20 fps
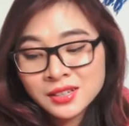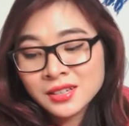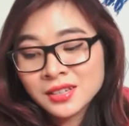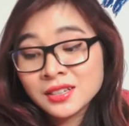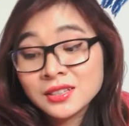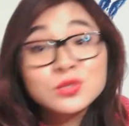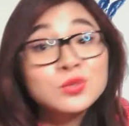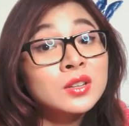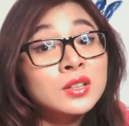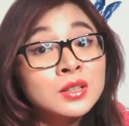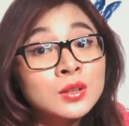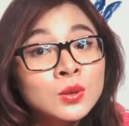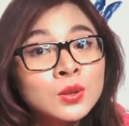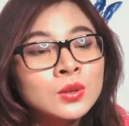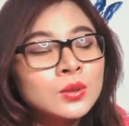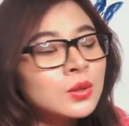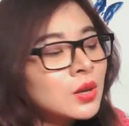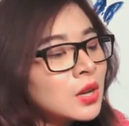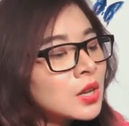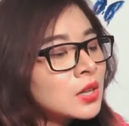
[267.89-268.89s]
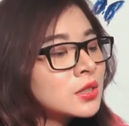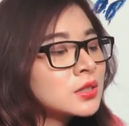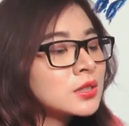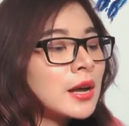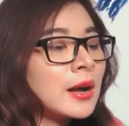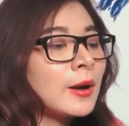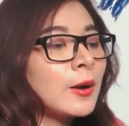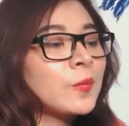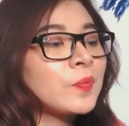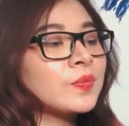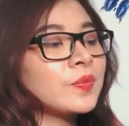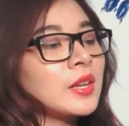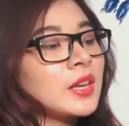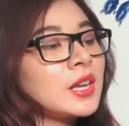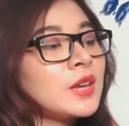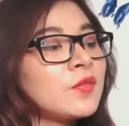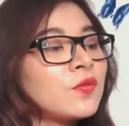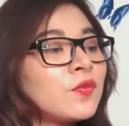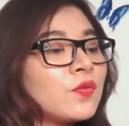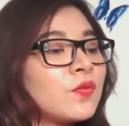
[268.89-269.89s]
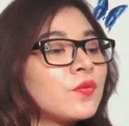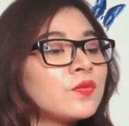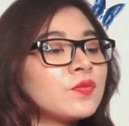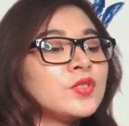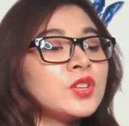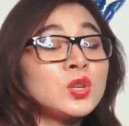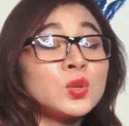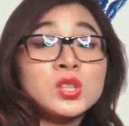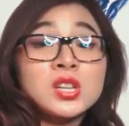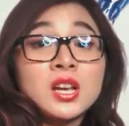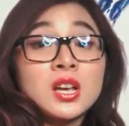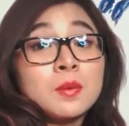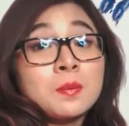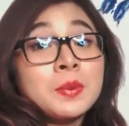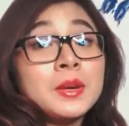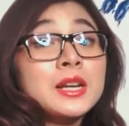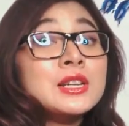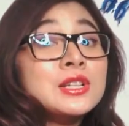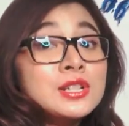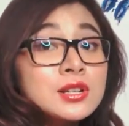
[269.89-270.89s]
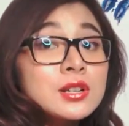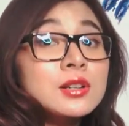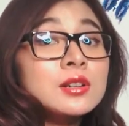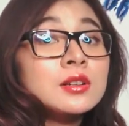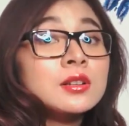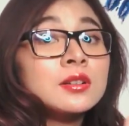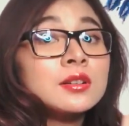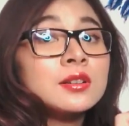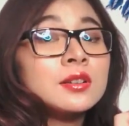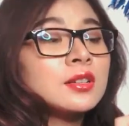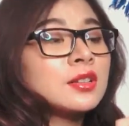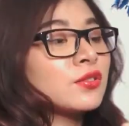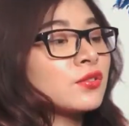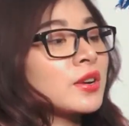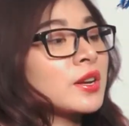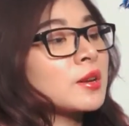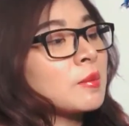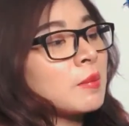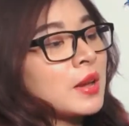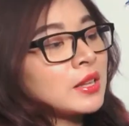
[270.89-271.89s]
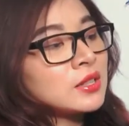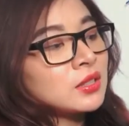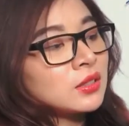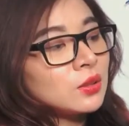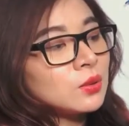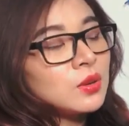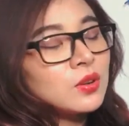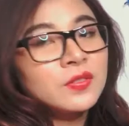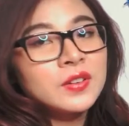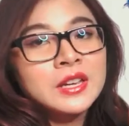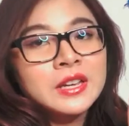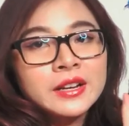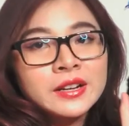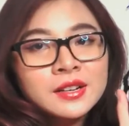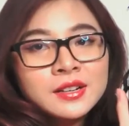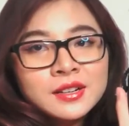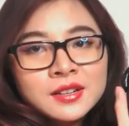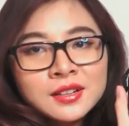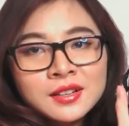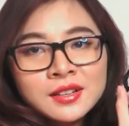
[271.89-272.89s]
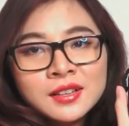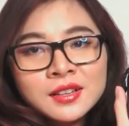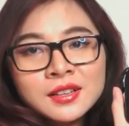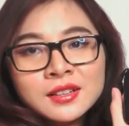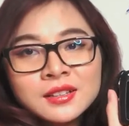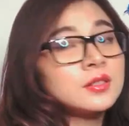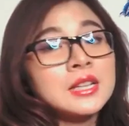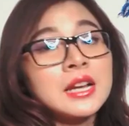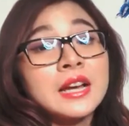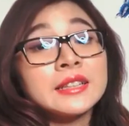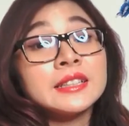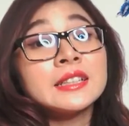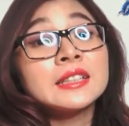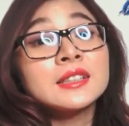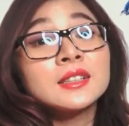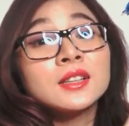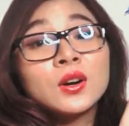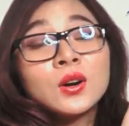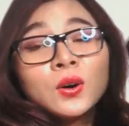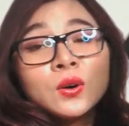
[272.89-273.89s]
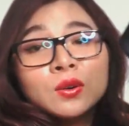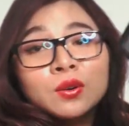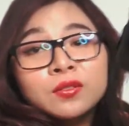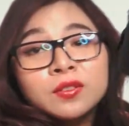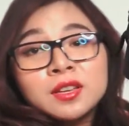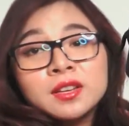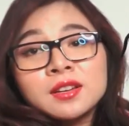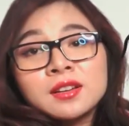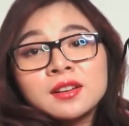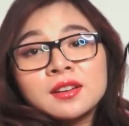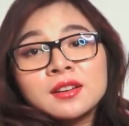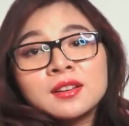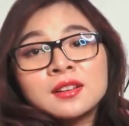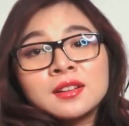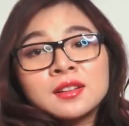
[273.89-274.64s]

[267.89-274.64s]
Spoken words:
It's really cool. So if you take a picture, recommend to look over here, the tiny little hole over here.